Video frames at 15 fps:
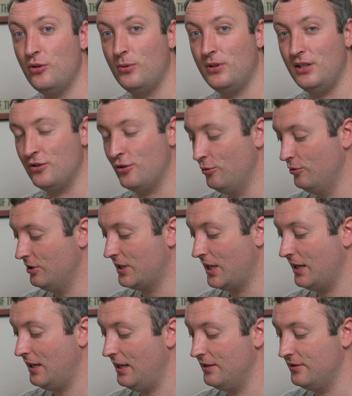with these
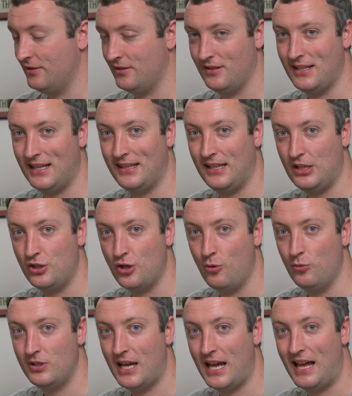Coolscan lenses is that they
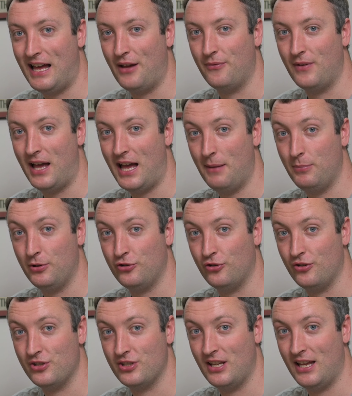don't have
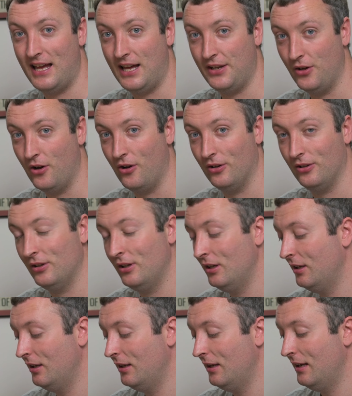apertures at all.
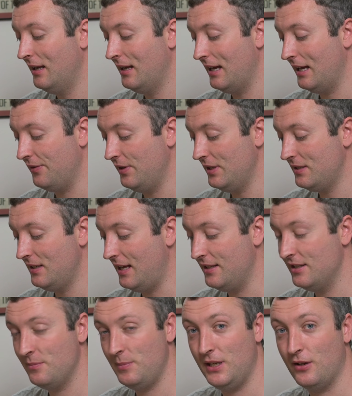And this
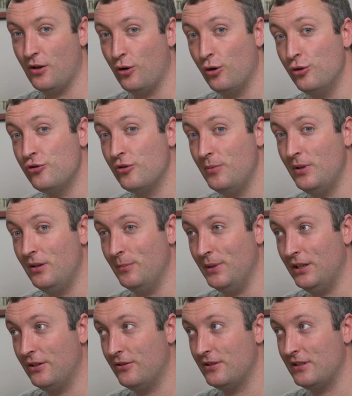lens being
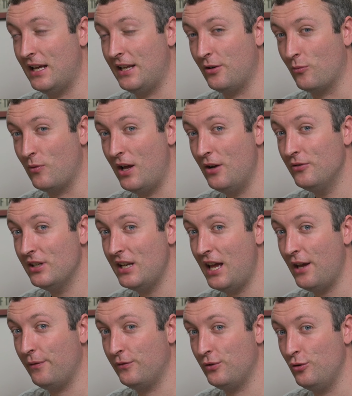100mm and around an
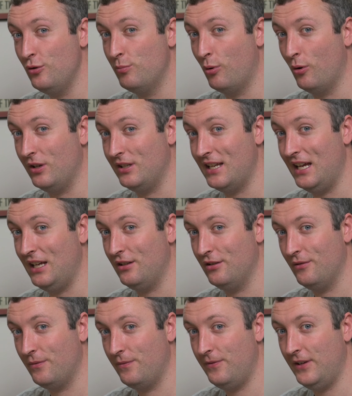f2.8
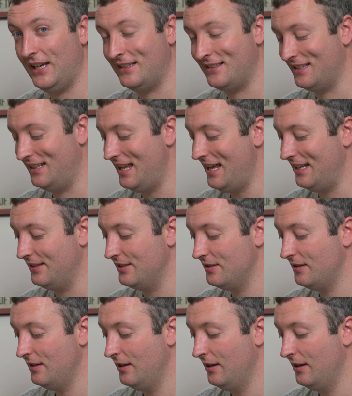fixed lens